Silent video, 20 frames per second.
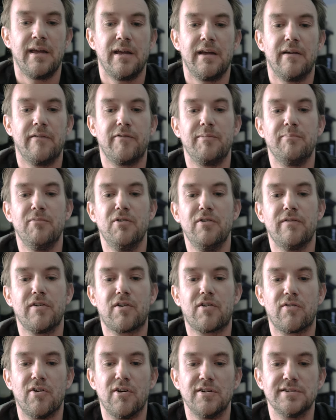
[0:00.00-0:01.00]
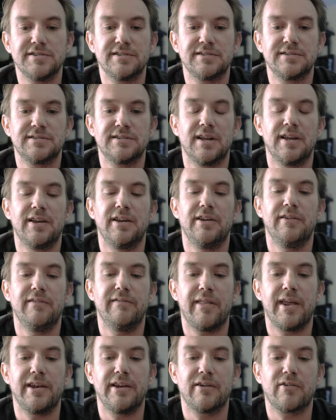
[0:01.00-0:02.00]
If we move across,
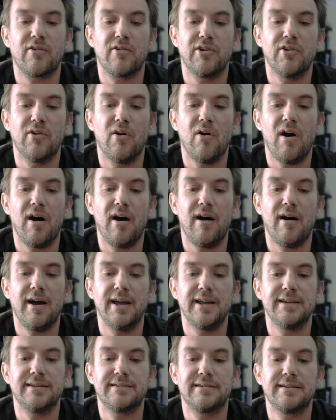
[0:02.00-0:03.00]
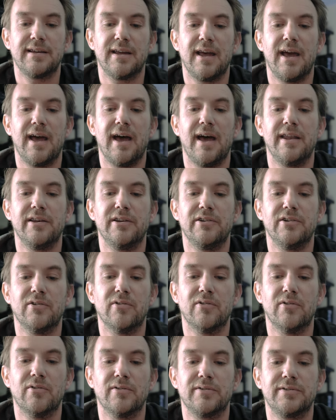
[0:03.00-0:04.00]
you've then got your height and
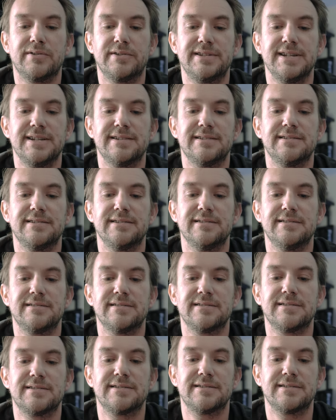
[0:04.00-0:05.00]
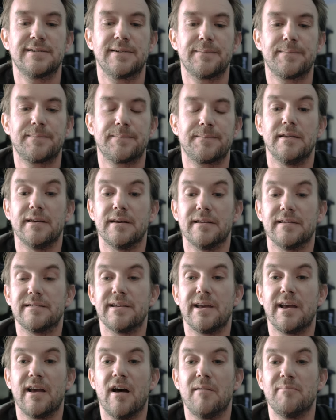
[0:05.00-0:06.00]
your distance. So you can
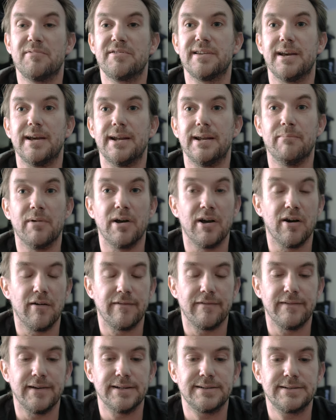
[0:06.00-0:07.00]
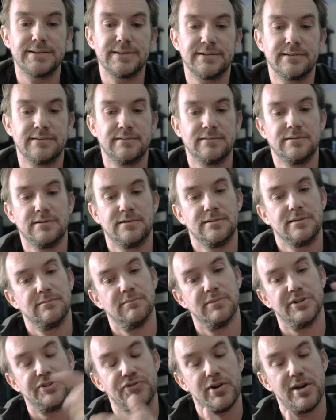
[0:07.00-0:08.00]
see I'm sitting in my office,
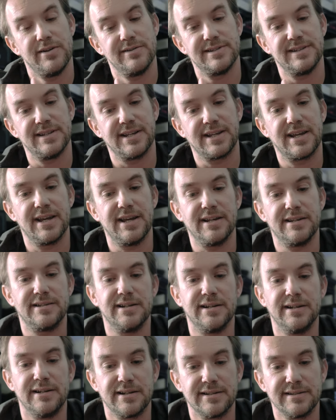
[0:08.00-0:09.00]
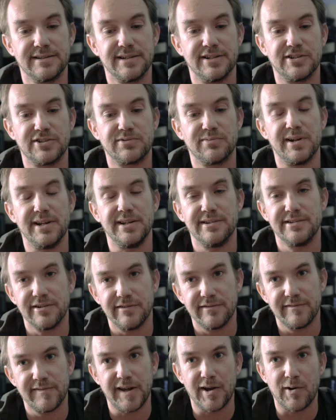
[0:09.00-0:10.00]
my drone's in the kitchen, you can see it's
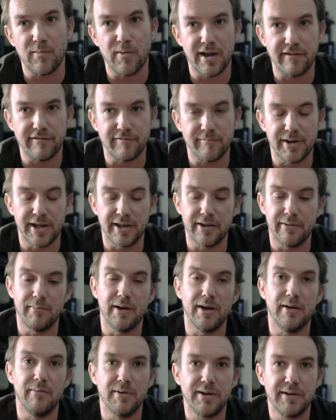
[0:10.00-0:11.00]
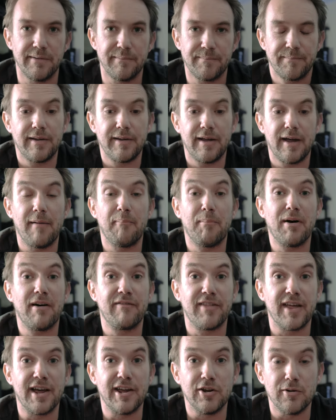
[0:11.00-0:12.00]
22 feet away from me at the moment.
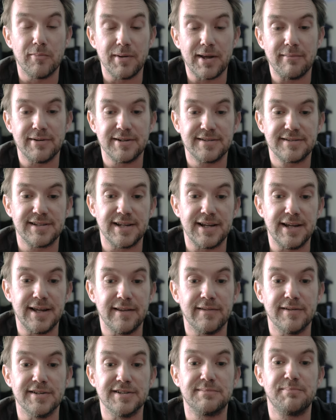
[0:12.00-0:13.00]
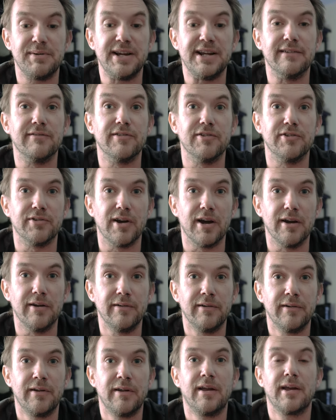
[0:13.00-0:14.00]
Above that you'll be able to see the speed of the
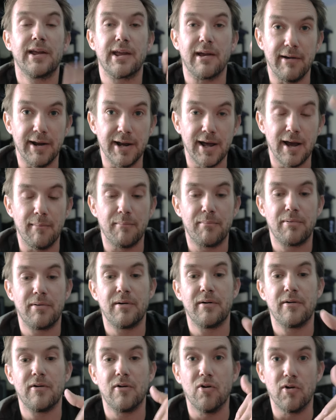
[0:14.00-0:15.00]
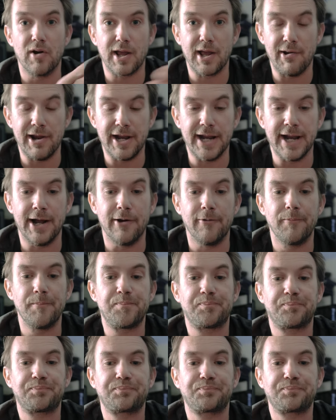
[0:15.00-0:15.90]
drone going up or going out.